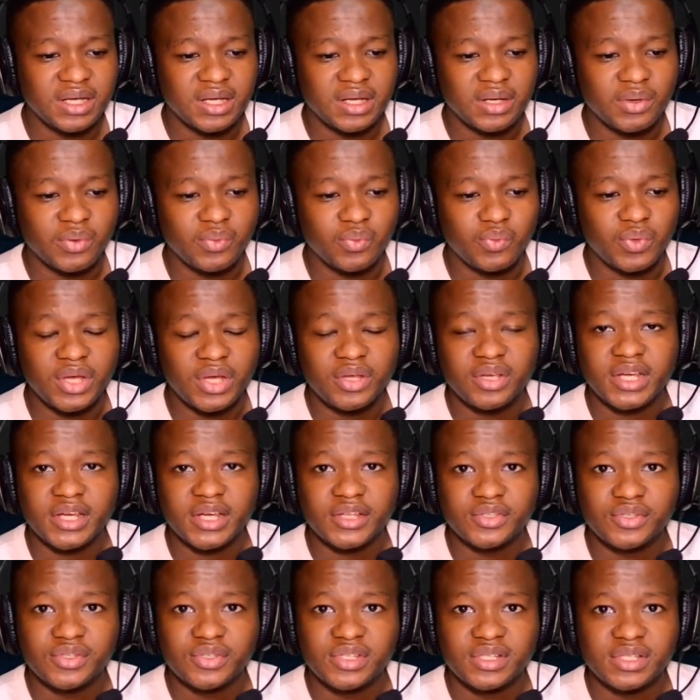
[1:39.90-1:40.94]
where you
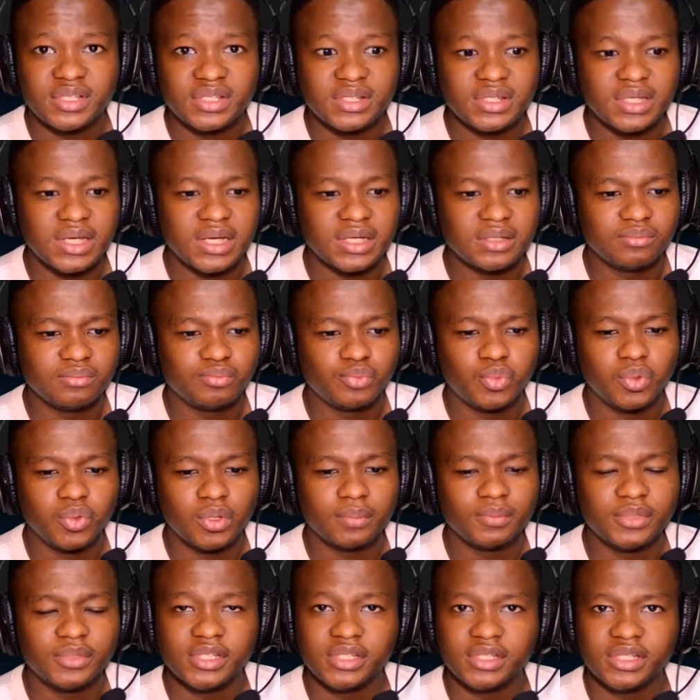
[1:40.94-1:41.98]
can use it, and
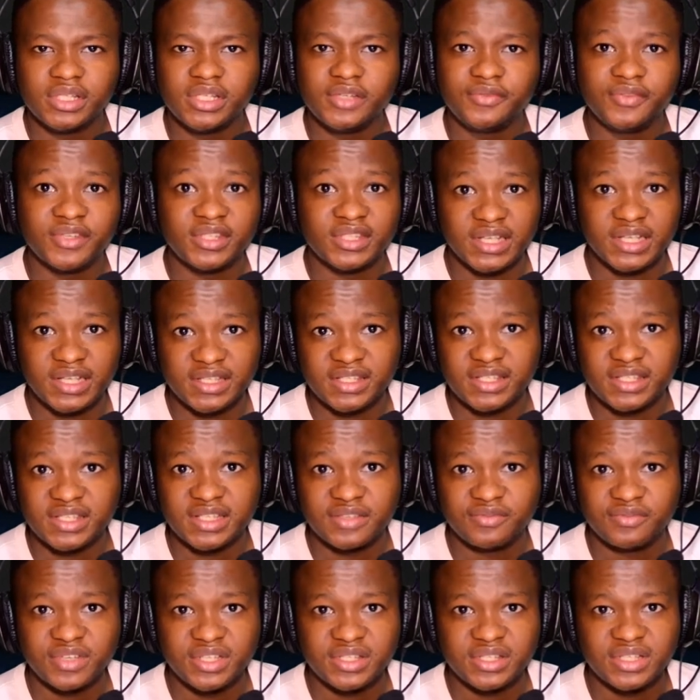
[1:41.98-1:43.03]
probably if it has
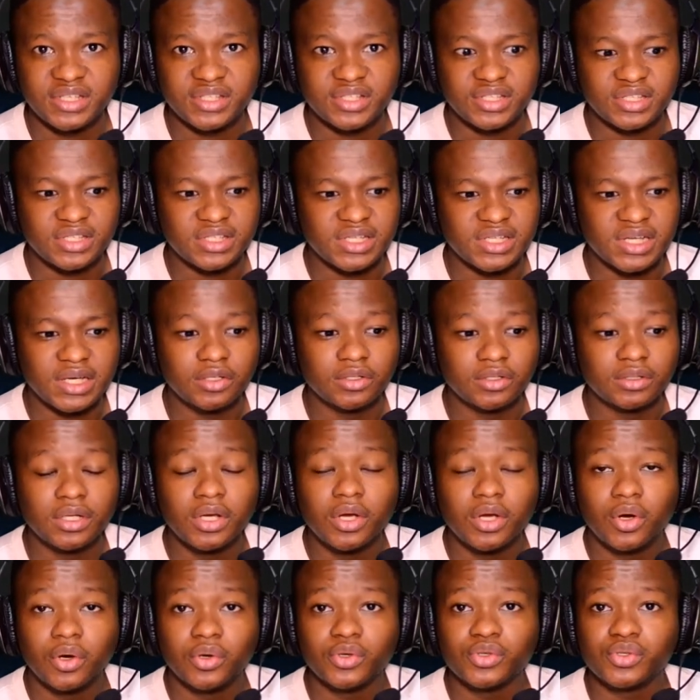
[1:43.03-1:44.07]
disadvantages, and
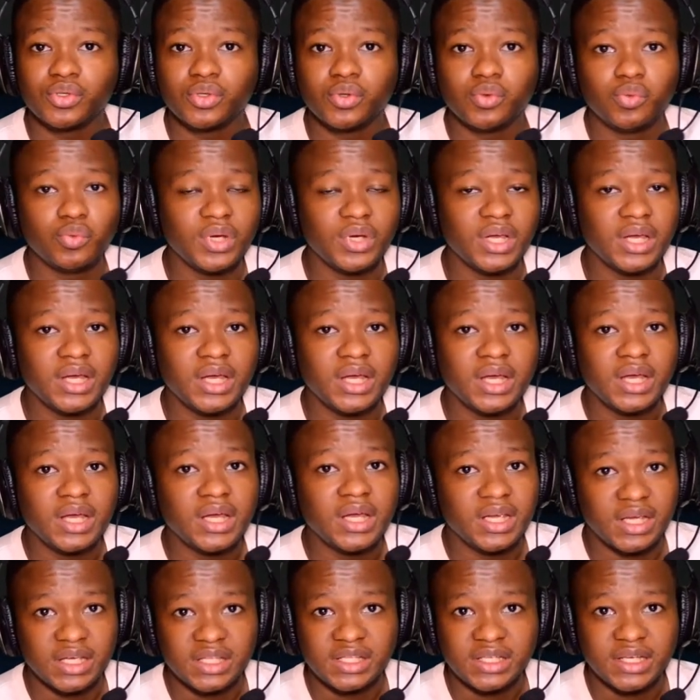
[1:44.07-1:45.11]
also where
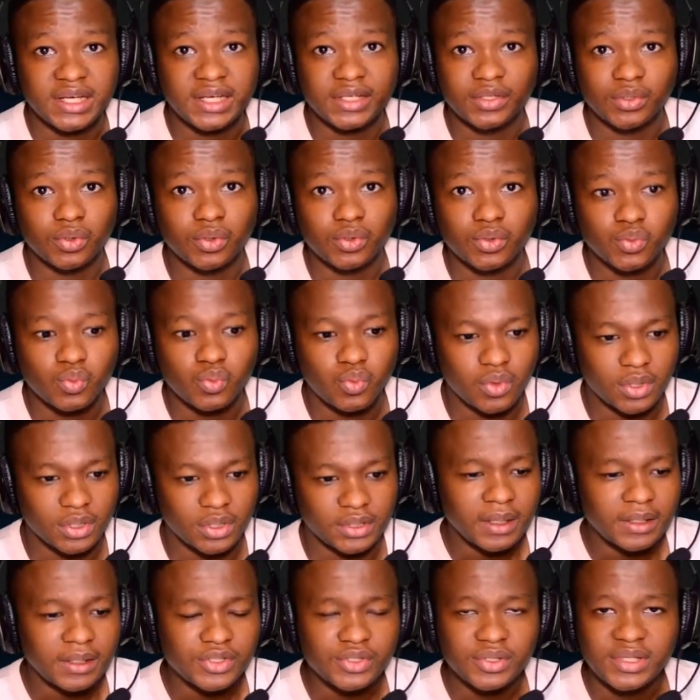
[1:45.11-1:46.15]
it cannot
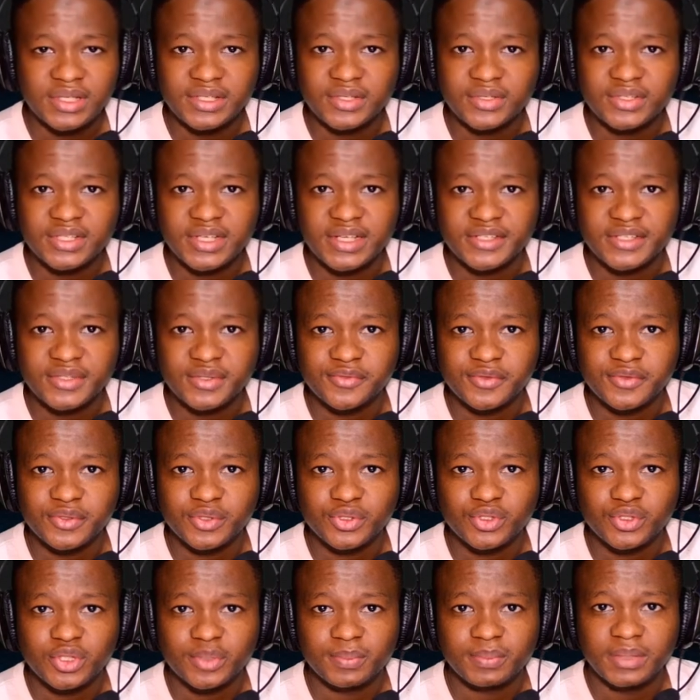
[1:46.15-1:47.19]
work. So let us get into
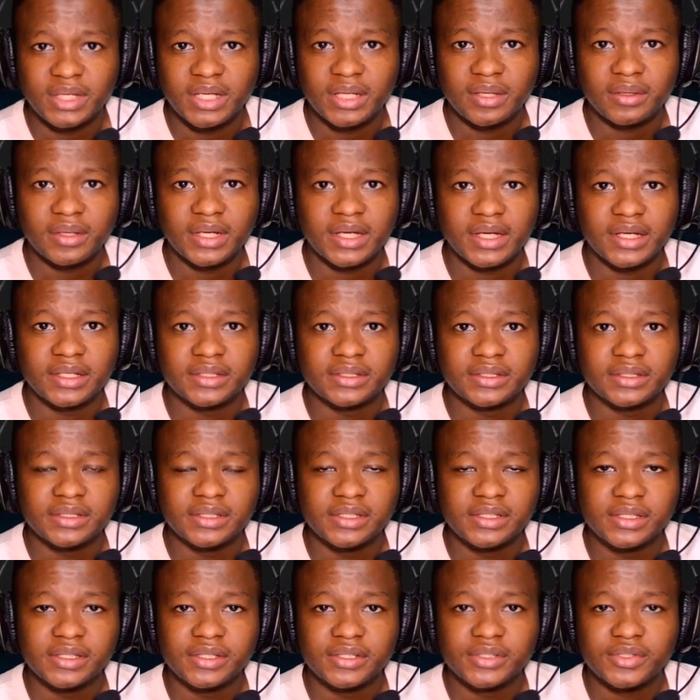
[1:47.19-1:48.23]
Photoshop now and
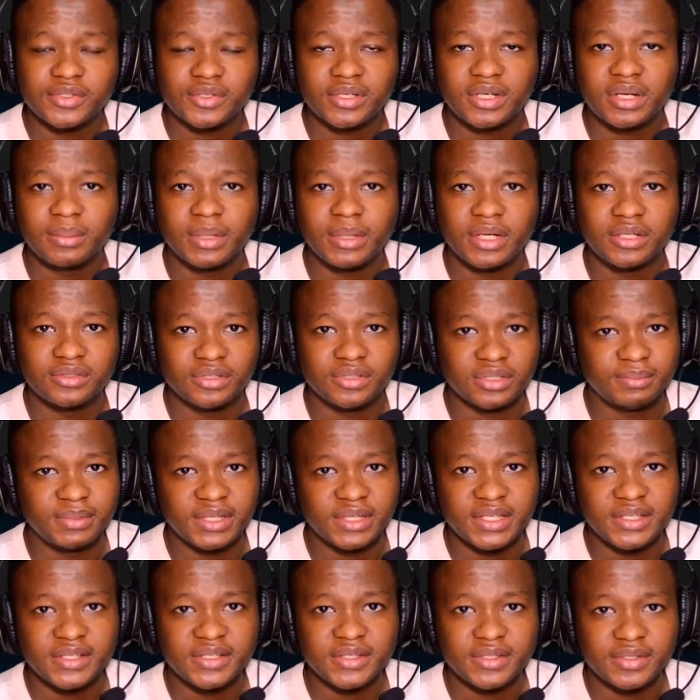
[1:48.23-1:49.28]
talk about
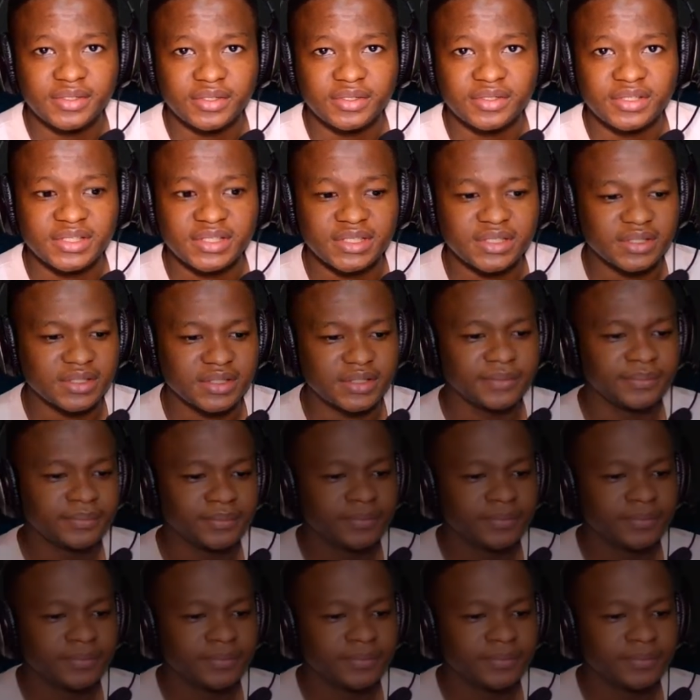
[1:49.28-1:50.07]
replace content.